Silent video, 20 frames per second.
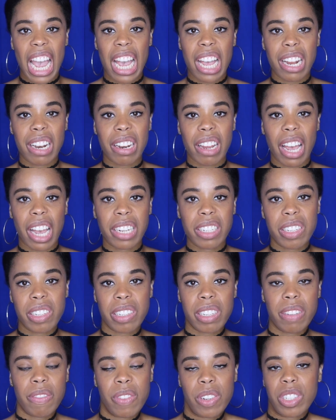And I
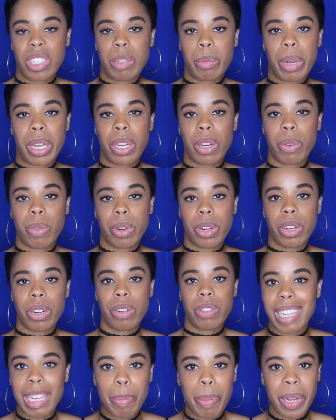just envision my
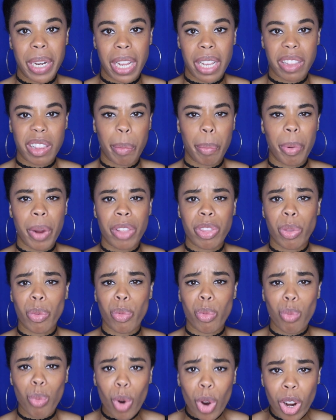career deepening. The breadth
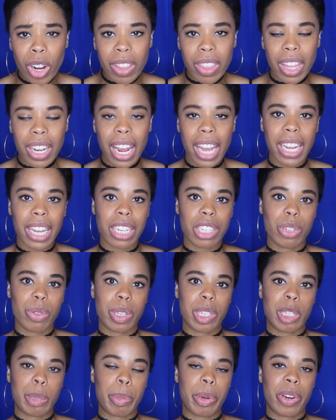of work that I get to
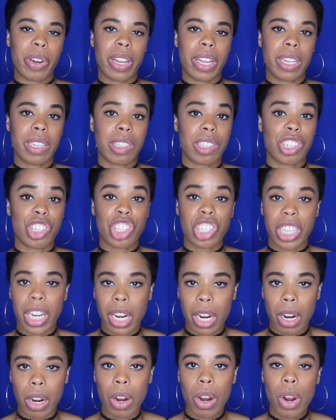experience and
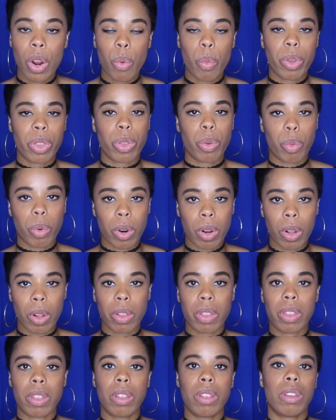share with the
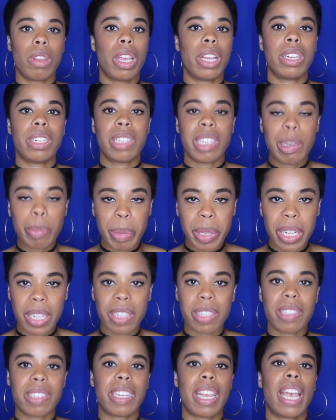world, it
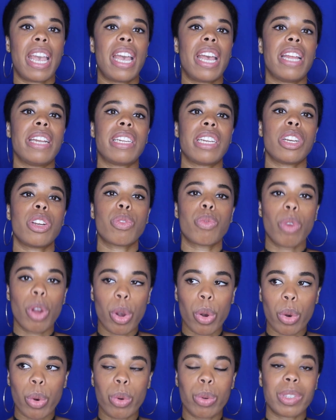deepens and it
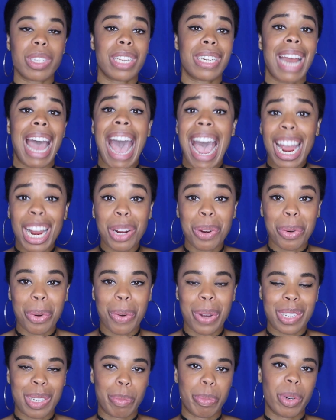grows, and I
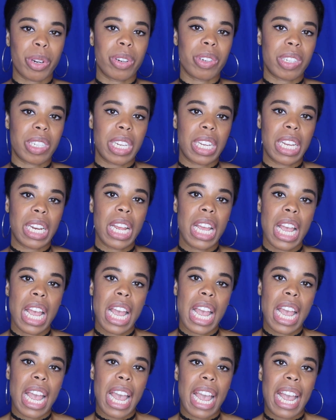grow as a person,
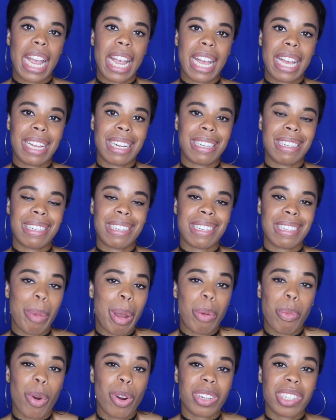and
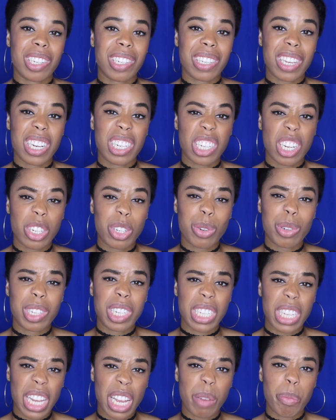my work just continues
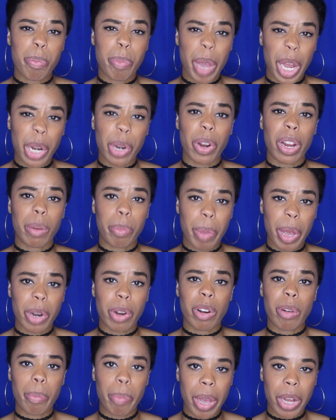to get better and
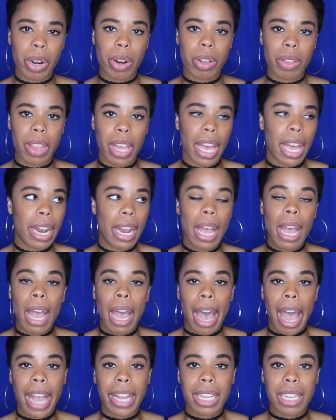better and better, that
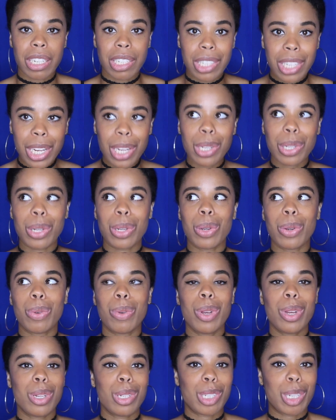I
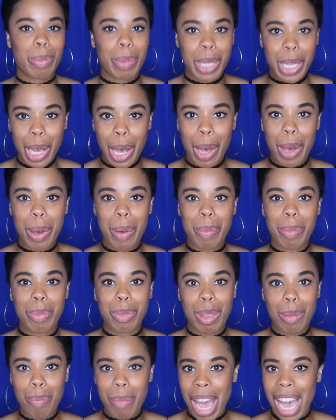continue to
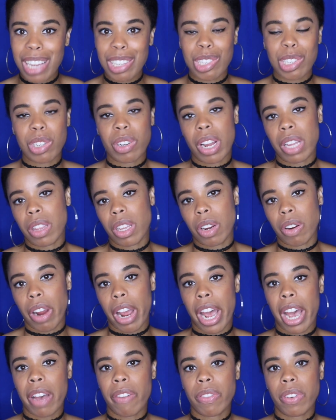become the master at the
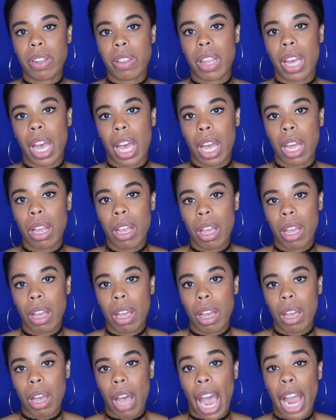craft that
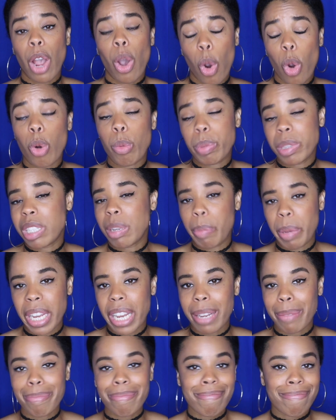I hope to
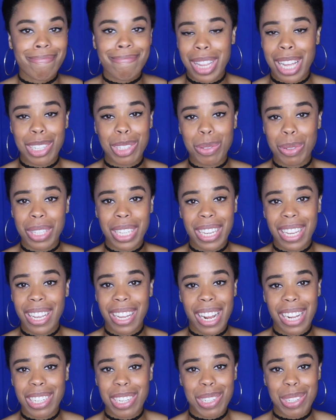be. That's really
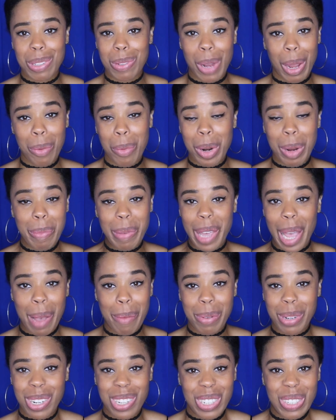it. I want to be
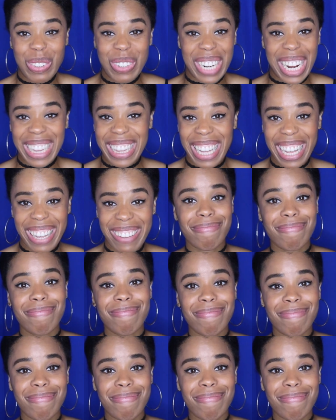able to do what I love.